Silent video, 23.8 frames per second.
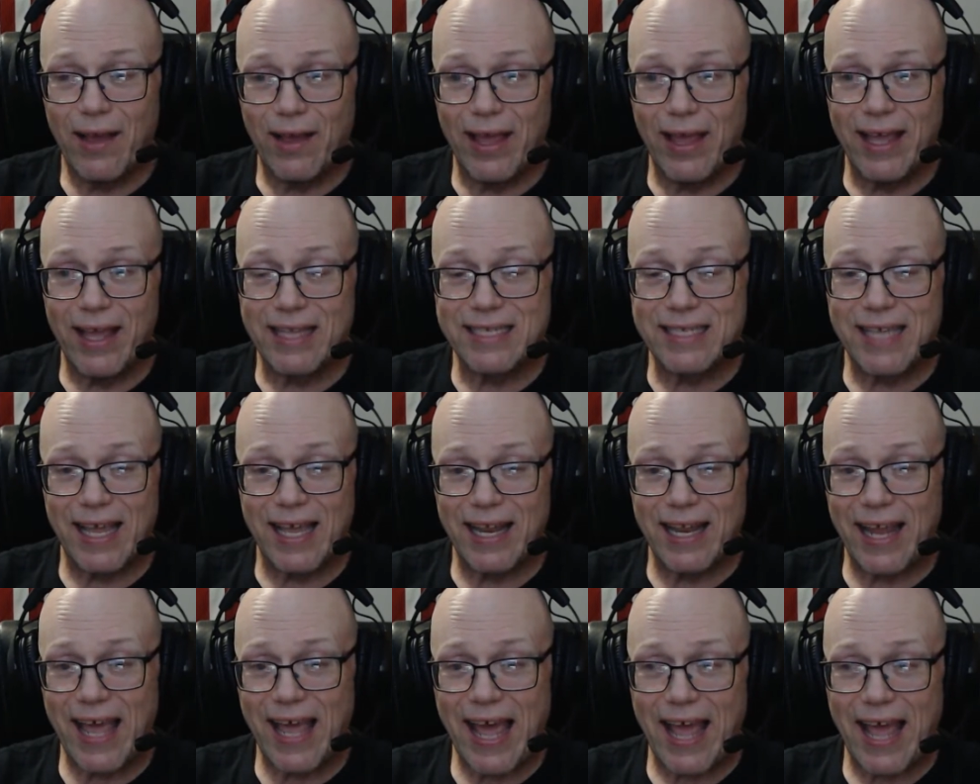it
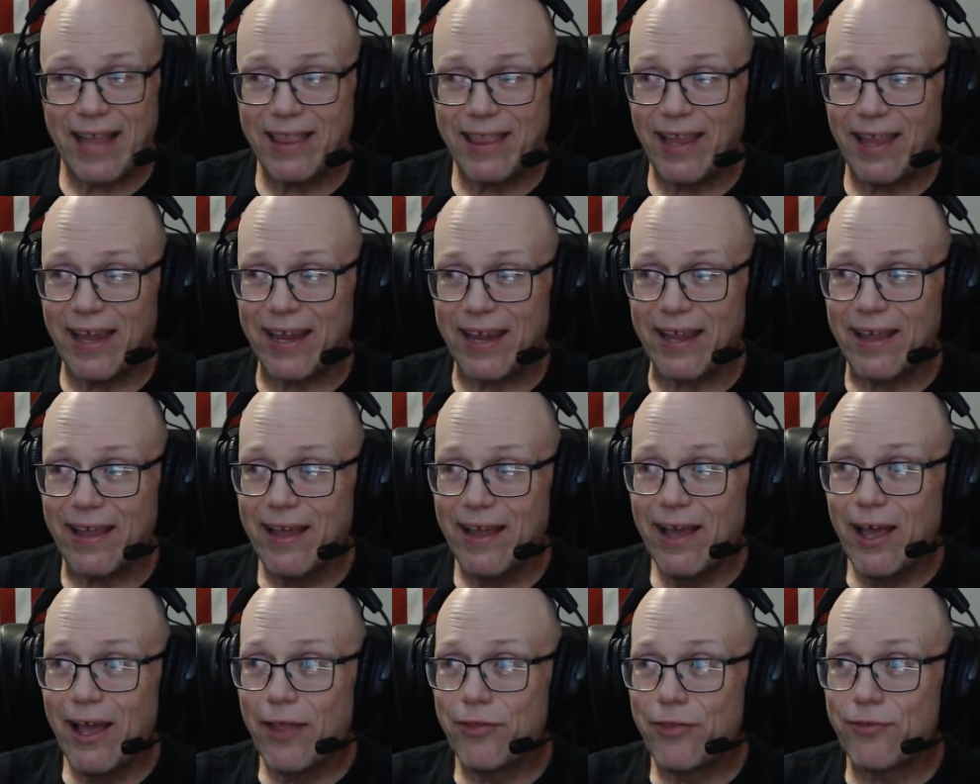said it had like
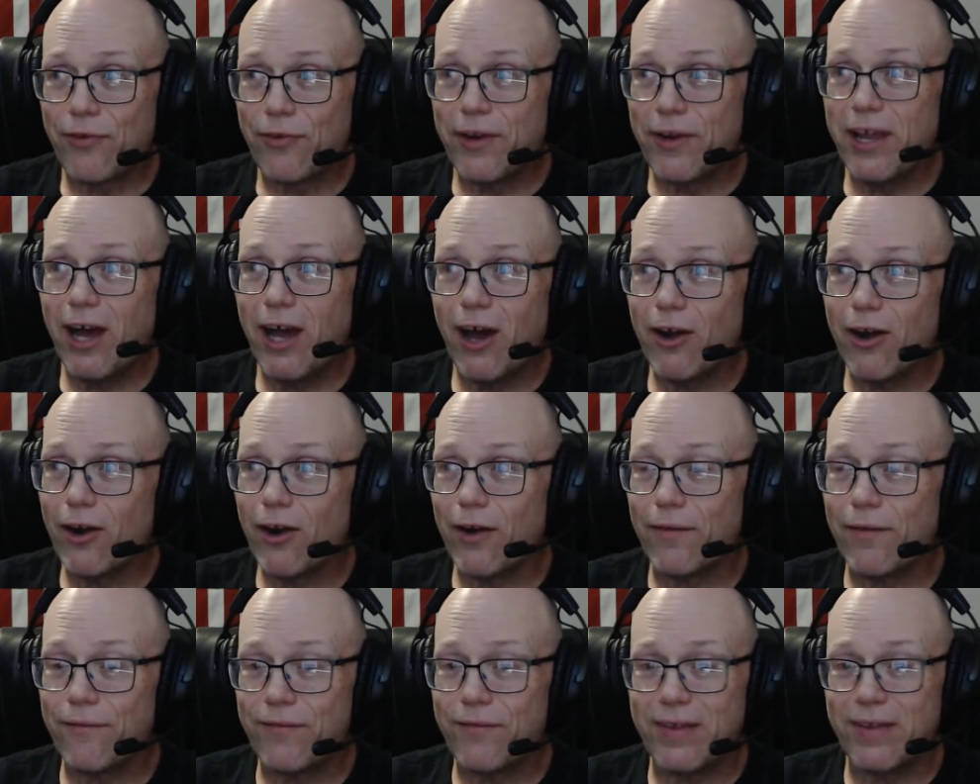
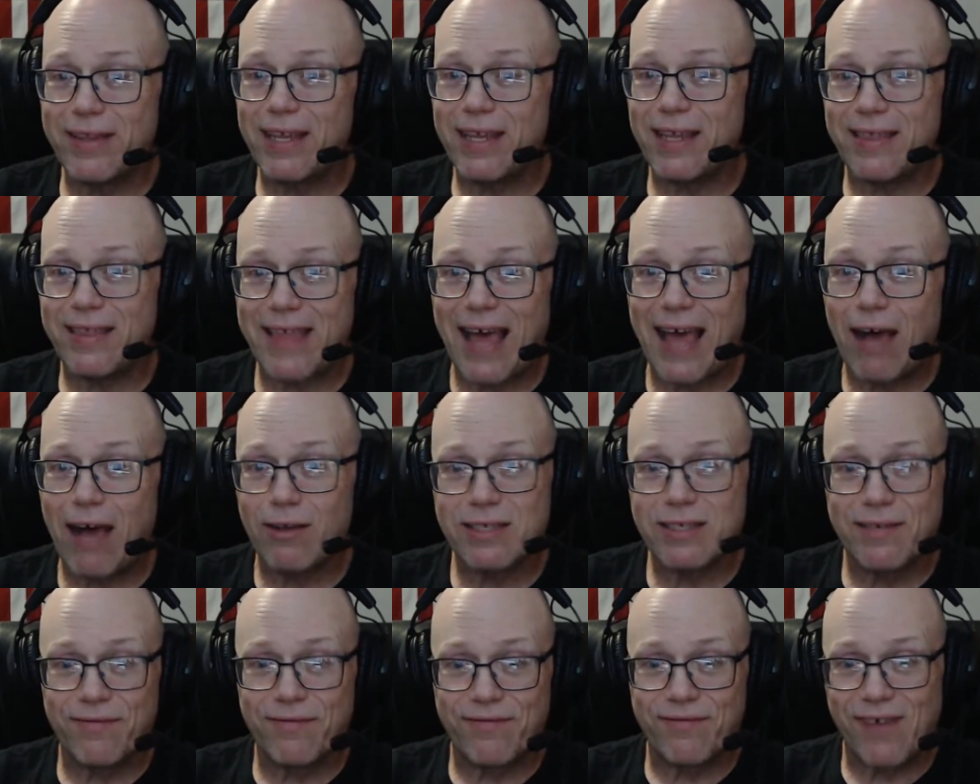
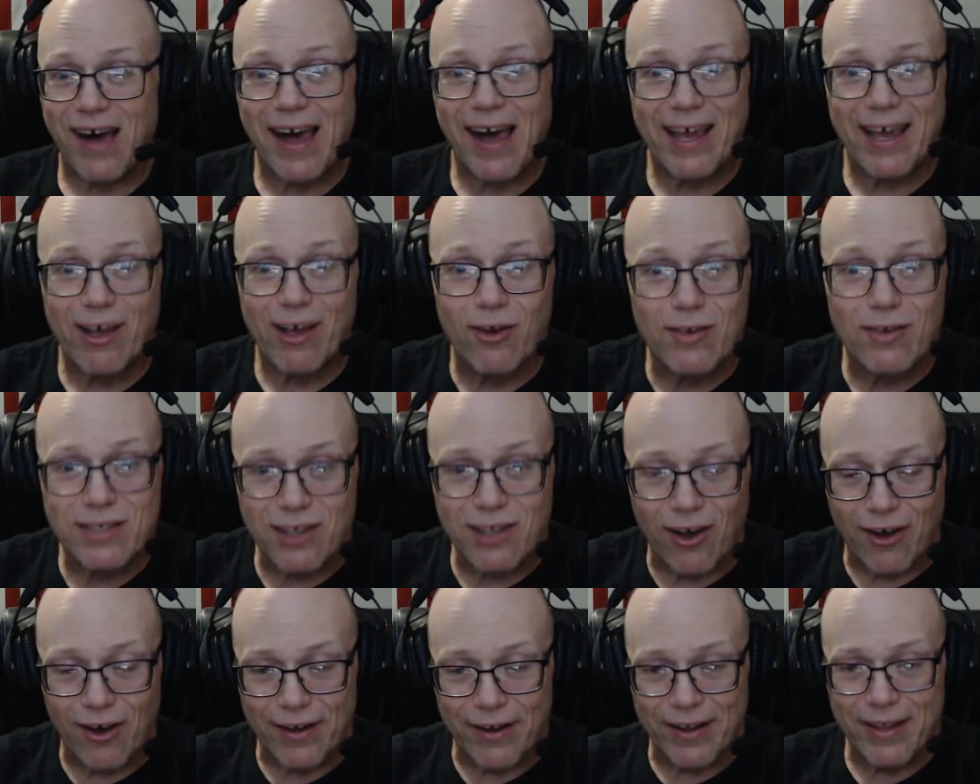350,000 files
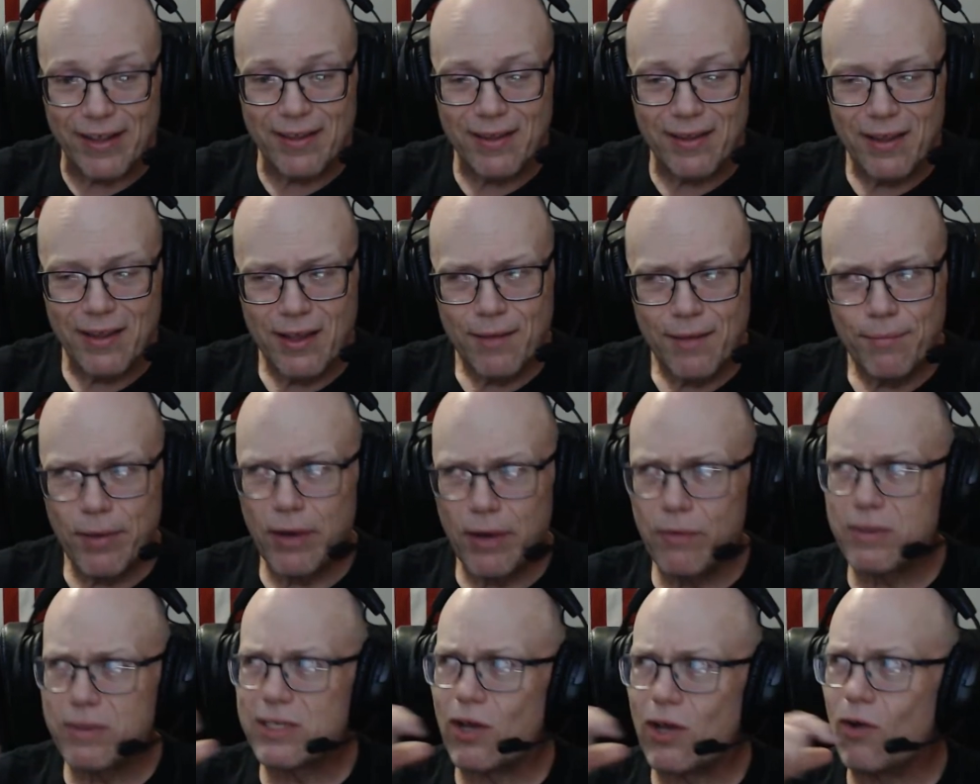on it, but
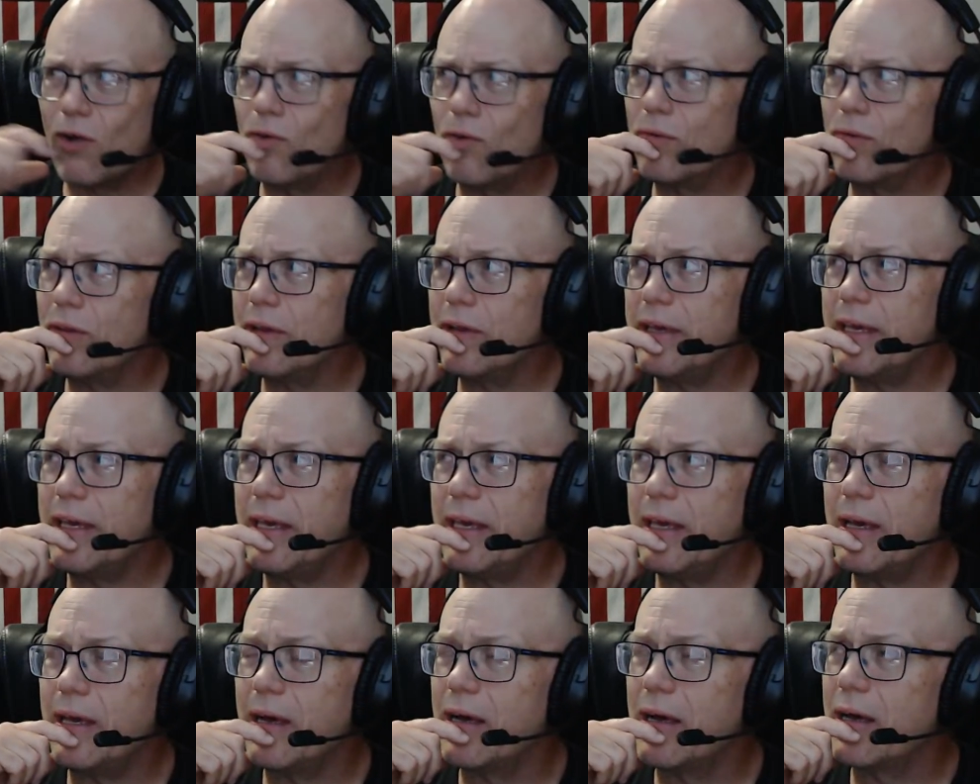it was only 2